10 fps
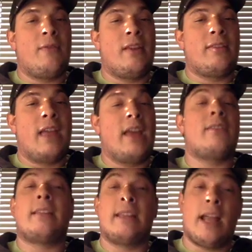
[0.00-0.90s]
these
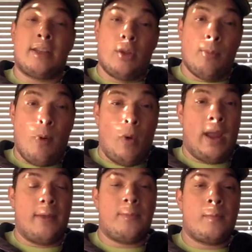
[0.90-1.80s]
days. Get to the
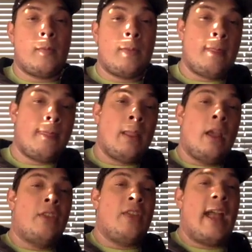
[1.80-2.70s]
point.
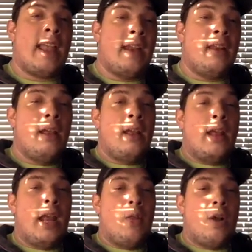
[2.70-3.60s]
Second,
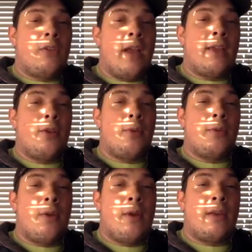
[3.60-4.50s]
it looks like you're
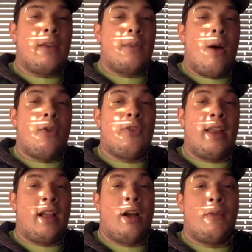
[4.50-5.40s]
doing this while
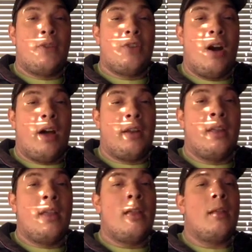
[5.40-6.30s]
sitting on the john.
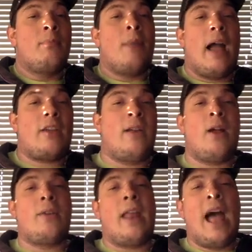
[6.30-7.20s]

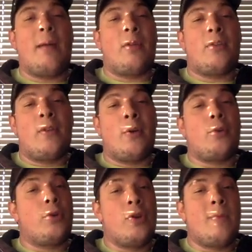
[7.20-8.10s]
Background and atmosphere
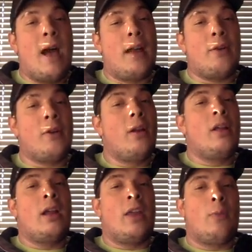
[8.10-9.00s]
do matter.
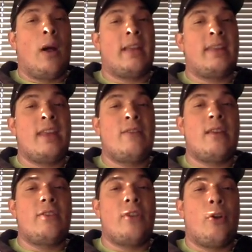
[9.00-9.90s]
It's why
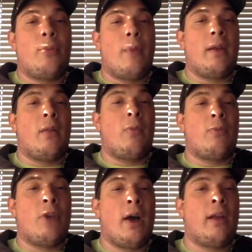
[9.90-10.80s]
TV shows spend a
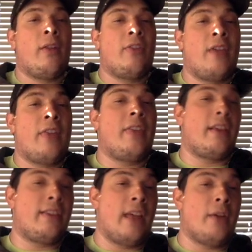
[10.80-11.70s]
ton on sets,
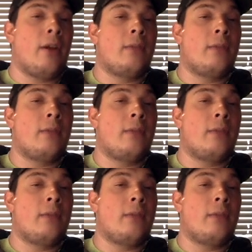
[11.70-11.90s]
etc.